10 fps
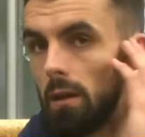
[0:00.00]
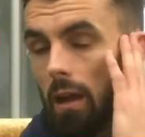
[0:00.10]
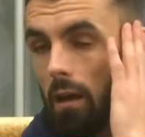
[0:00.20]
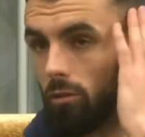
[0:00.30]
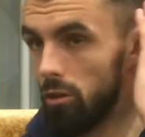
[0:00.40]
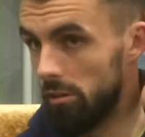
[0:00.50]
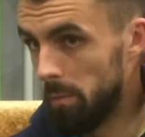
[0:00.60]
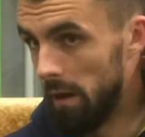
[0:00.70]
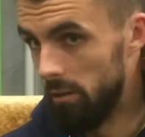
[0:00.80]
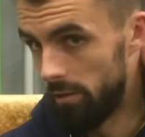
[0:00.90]
Yeah, it's a good
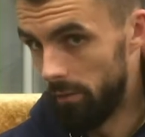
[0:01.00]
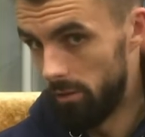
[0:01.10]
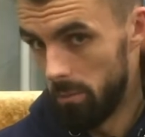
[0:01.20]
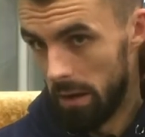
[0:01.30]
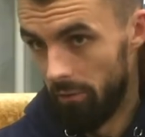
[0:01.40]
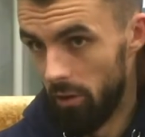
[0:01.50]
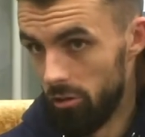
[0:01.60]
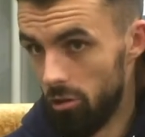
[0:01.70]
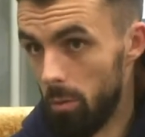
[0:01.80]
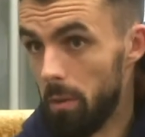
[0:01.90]
experience. Obviously, my
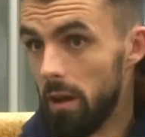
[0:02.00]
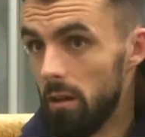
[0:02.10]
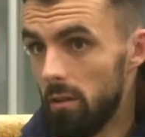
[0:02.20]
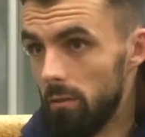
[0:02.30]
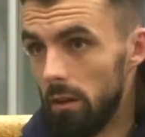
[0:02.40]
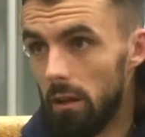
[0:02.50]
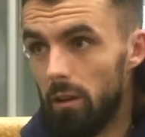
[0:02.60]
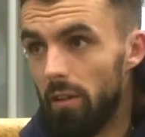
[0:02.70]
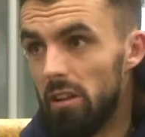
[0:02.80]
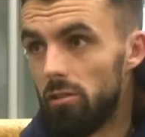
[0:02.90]
first European
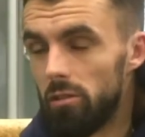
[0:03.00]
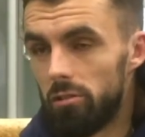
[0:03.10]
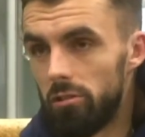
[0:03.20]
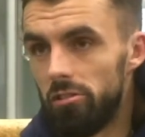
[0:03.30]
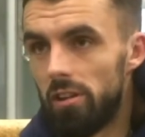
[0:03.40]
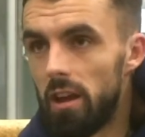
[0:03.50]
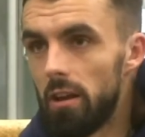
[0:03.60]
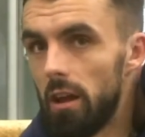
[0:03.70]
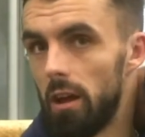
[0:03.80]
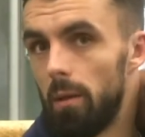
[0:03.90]
adventure, should you say.
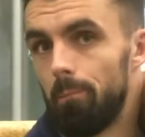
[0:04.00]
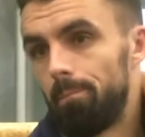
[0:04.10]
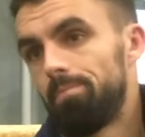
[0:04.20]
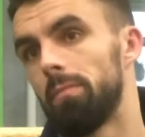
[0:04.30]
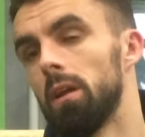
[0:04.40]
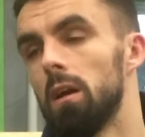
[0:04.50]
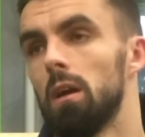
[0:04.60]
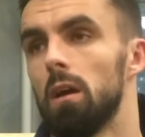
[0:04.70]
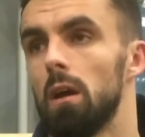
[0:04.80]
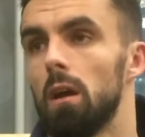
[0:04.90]
And,
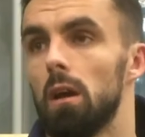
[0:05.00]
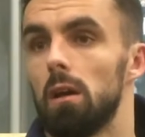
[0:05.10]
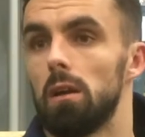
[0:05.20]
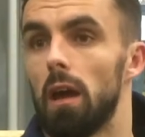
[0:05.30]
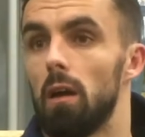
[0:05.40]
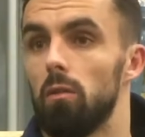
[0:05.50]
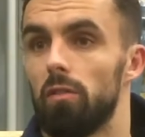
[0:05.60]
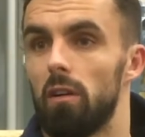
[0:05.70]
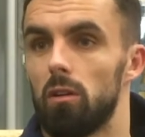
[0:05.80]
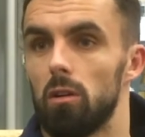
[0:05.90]
it was
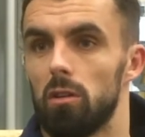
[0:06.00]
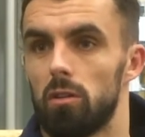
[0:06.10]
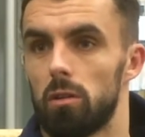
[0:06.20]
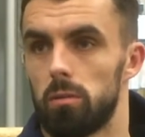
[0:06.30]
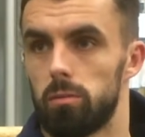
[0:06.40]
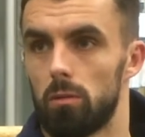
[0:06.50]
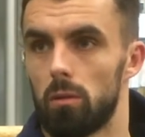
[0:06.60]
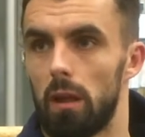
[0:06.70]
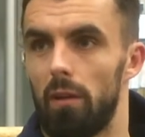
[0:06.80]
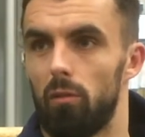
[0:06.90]
very good.
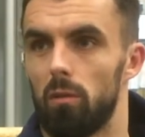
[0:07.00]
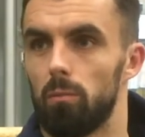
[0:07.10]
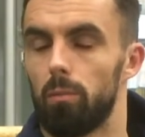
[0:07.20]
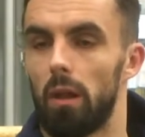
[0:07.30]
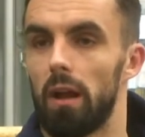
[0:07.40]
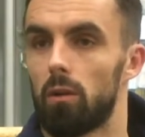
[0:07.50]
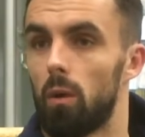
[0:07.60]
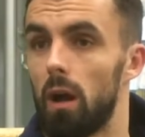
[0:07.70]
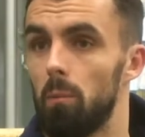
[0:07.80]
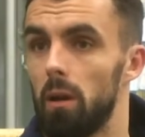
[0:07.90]
Everyone played
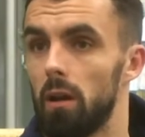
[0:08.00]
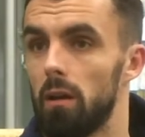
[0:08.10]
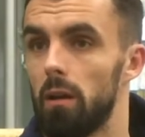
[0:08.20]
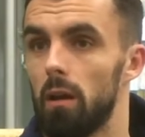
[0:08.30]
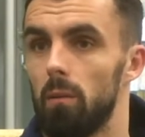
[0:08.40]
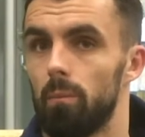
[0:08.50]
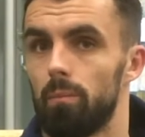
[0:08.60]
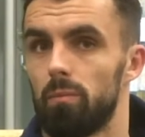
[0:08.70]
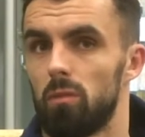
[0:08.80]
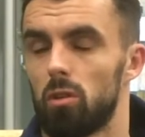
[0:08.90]
quite a bit, and it
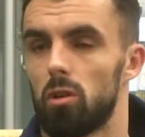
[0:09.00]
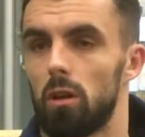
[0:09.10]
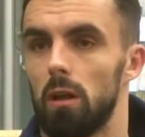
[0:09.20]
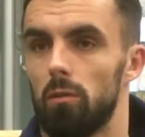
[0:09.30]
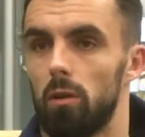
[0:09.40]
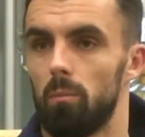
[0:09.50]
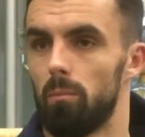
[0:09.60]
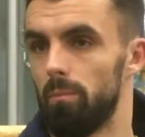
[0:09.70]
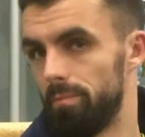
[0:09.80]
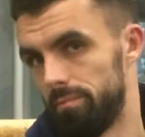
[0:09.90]
was a good little run.
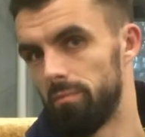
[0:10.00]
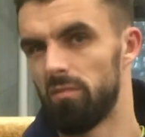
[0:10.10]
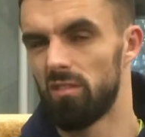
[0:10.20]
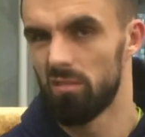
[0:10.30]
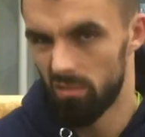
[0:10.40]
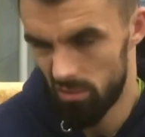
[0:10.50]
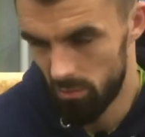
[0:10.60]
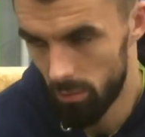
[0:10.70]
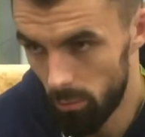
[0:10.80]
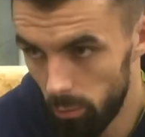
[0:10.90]

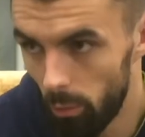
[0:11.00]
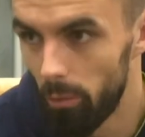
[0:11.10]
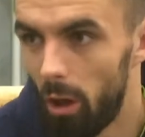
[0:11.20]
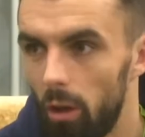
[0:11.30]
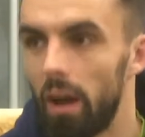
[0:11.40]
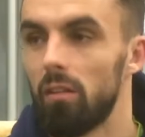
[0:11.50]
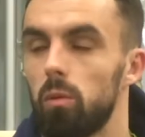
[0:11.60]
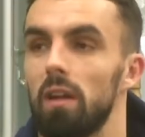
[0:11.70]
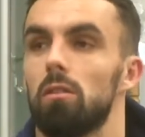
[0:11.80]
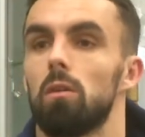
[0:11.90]
Not a nice
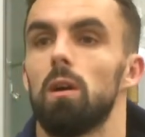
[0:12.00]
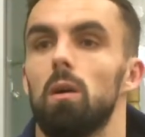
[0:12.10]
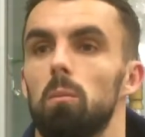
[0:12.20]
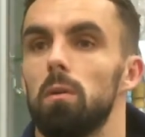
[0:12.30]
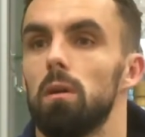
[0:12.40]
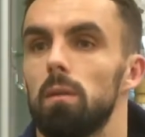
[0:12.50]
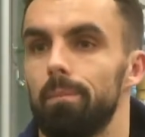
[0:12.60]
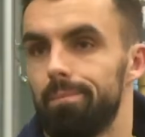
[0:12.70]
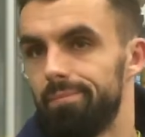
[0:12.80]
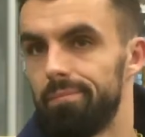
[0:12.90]
way to go out, but
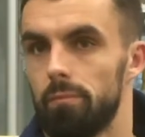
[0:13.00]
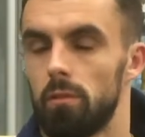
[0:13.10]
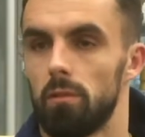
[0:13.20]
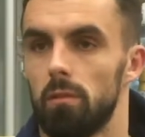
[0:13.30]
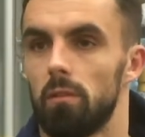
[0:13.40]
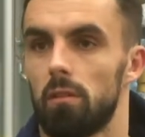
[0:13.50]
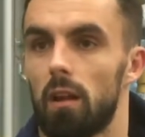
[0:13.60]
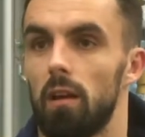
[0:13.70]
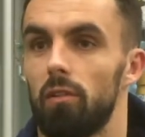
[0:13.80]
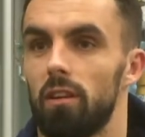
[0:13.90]
it's
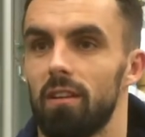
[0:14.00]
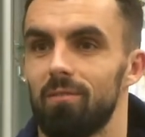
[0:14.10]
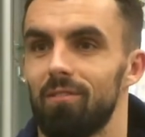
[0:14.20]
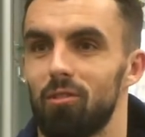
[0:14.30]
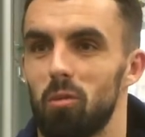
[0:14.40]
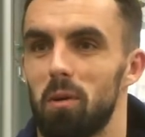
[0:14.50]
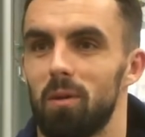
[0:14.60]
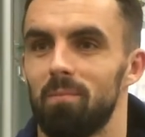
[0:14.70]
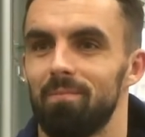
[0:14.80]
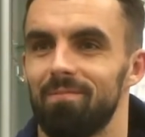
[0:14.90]
life, isn't it? Football.